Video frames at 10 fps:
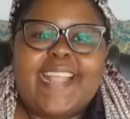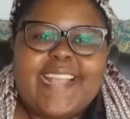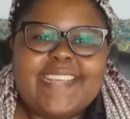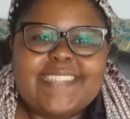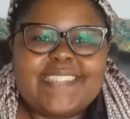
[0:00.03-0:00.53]

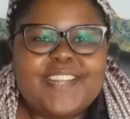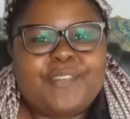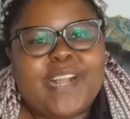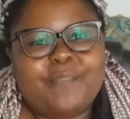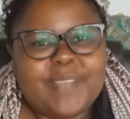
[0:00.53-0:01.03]
guys, and
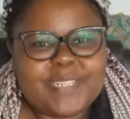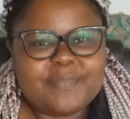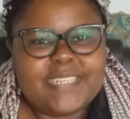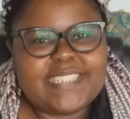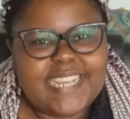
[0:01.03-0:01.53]
welcome back
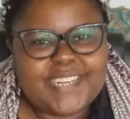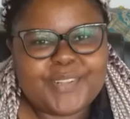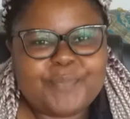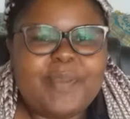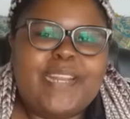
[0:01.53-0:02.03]
to my
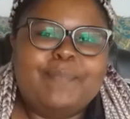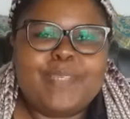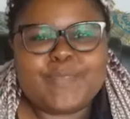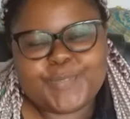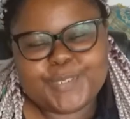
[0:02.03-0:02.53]
channel. My name
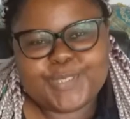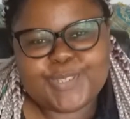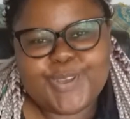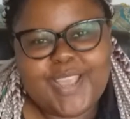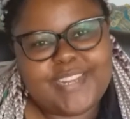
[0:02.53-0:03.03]
is
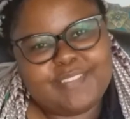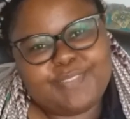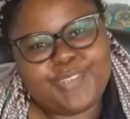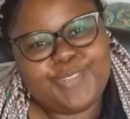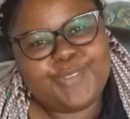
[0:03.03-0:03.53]
Punzo, and
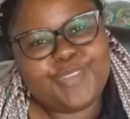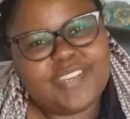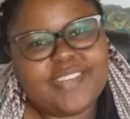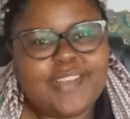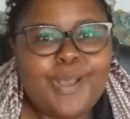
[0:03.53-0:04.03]
if you're new here,